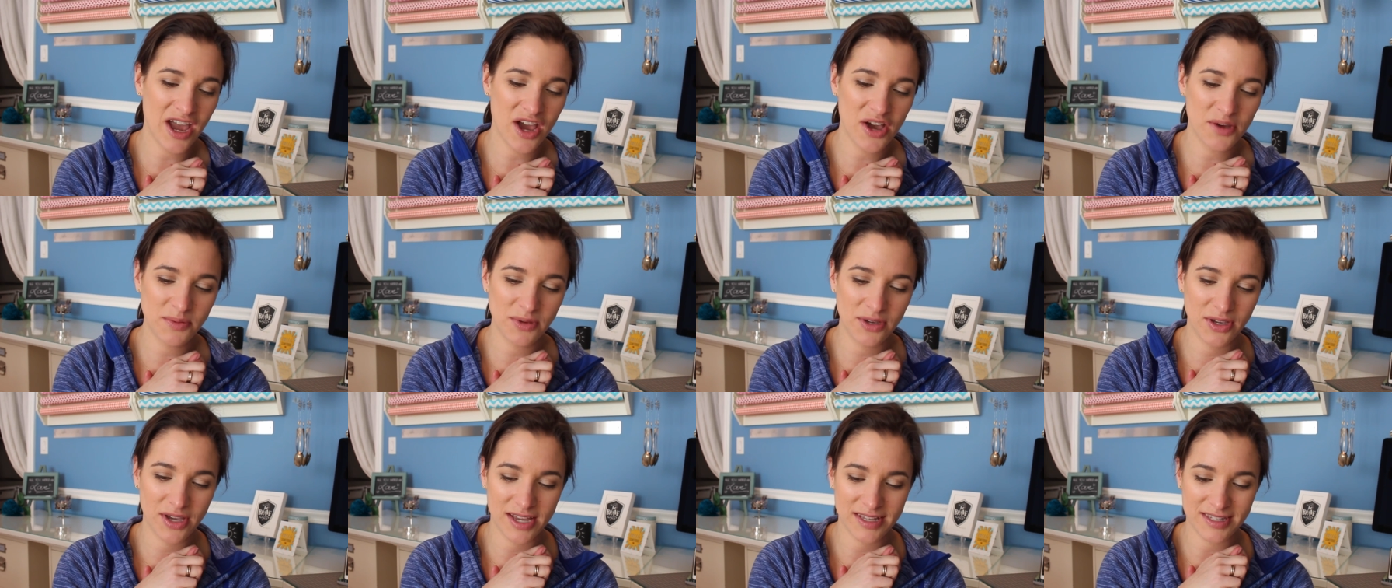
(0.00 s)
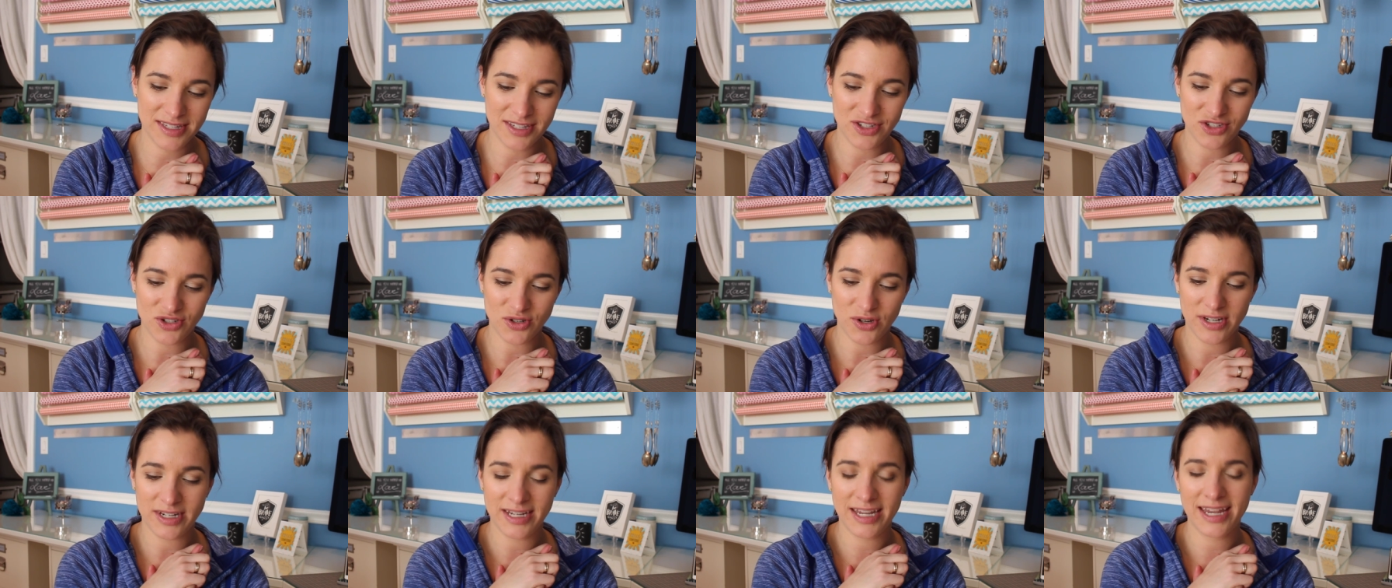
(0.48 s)
I hope you guys
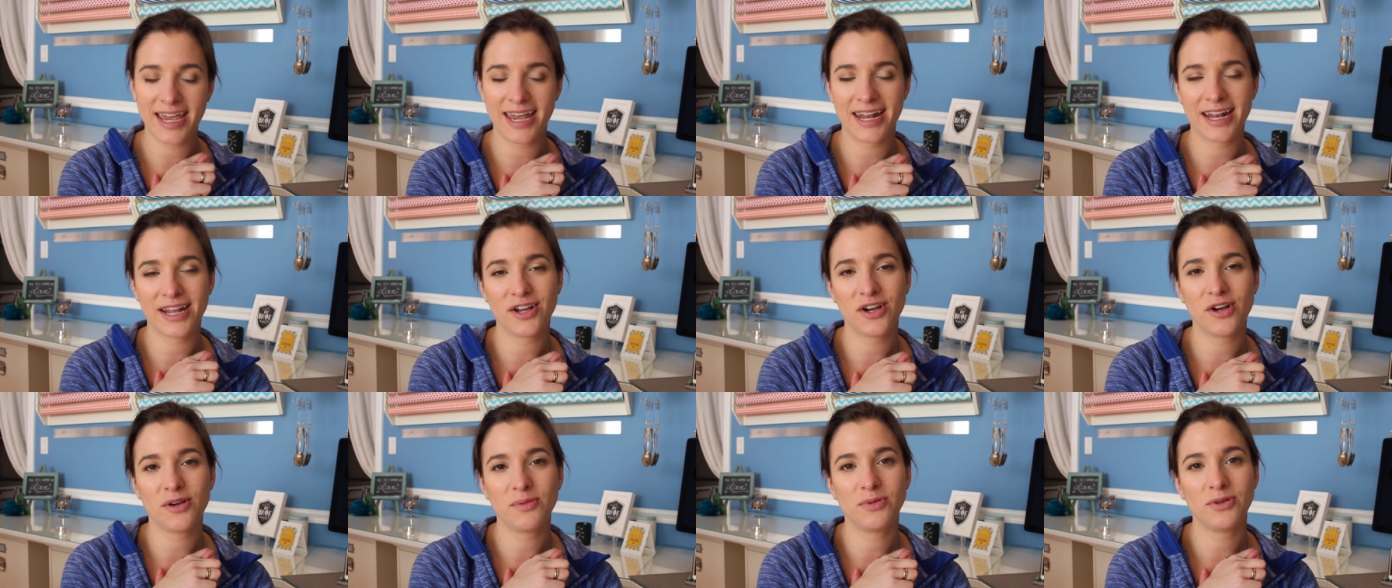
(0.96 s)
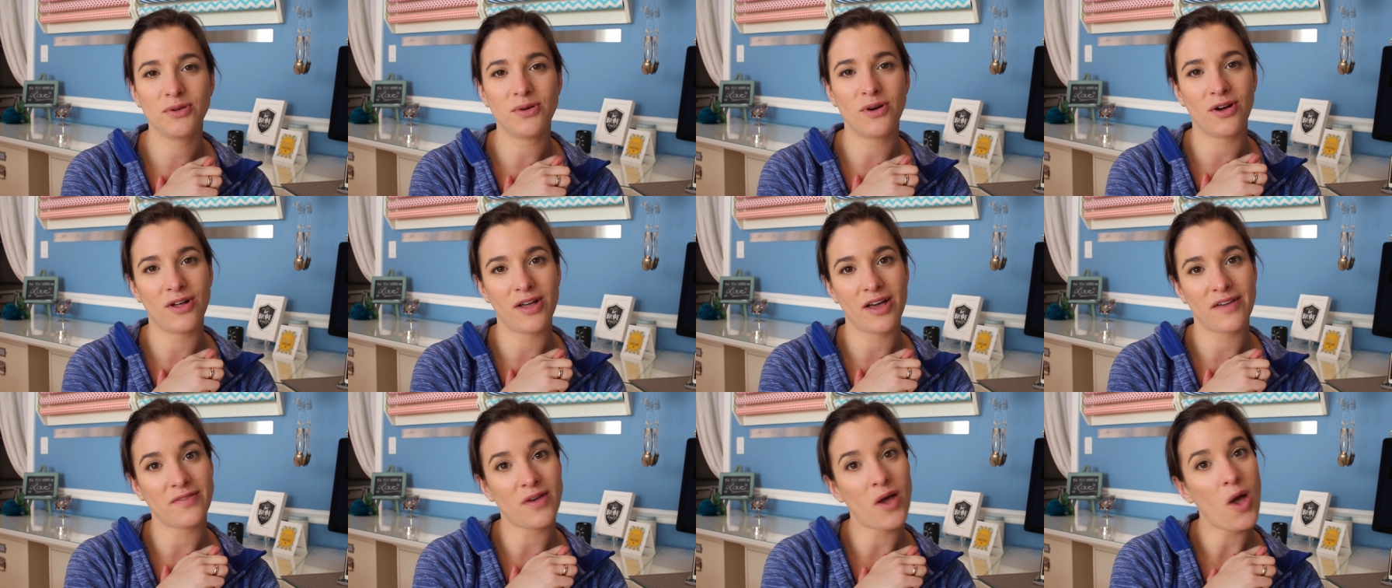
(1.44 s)
enjoyed it and I hope you
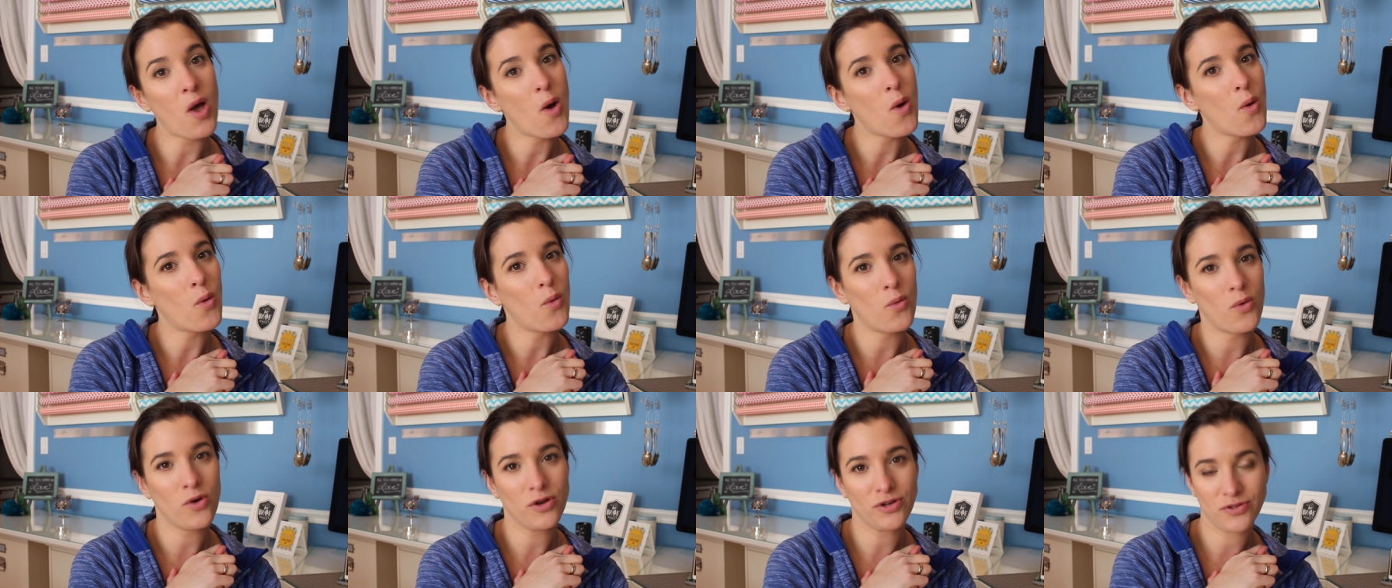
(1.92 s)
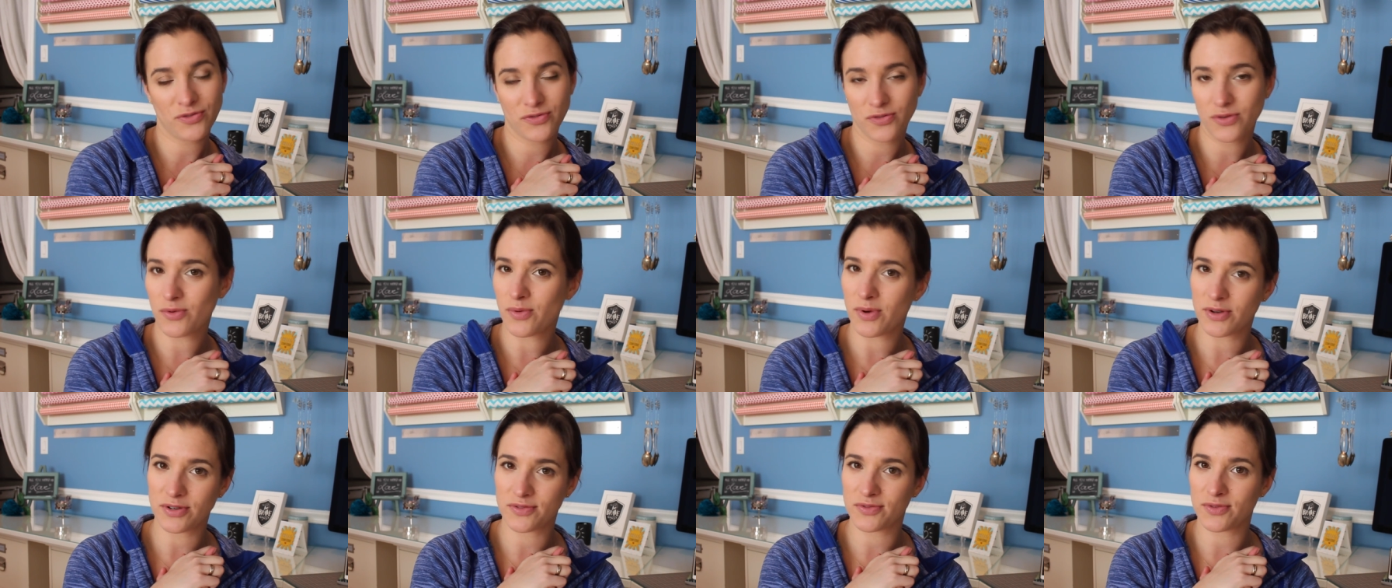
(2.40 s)
all have a
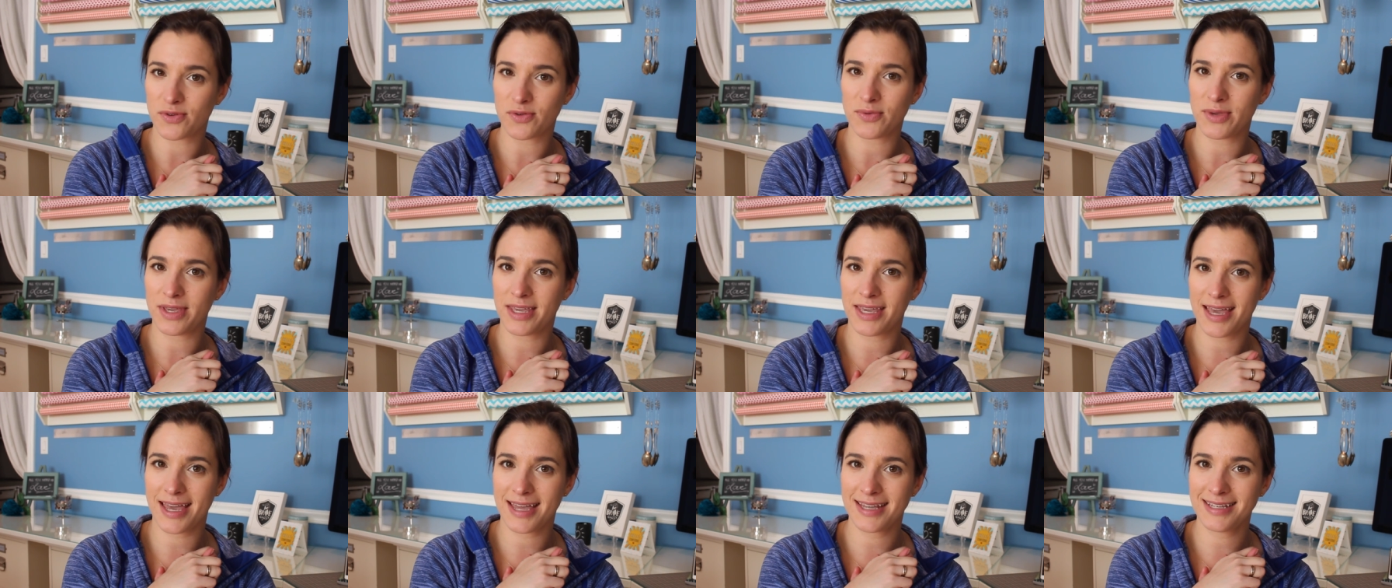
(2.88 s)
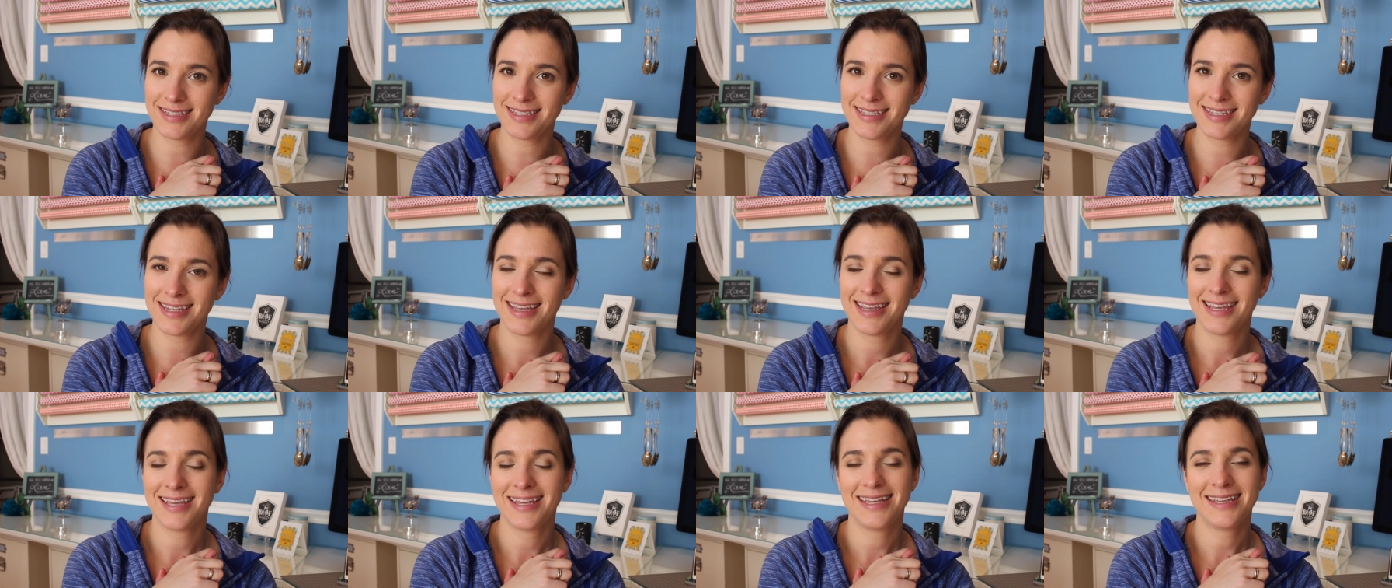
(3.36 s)
wonderful, wonderful weekend.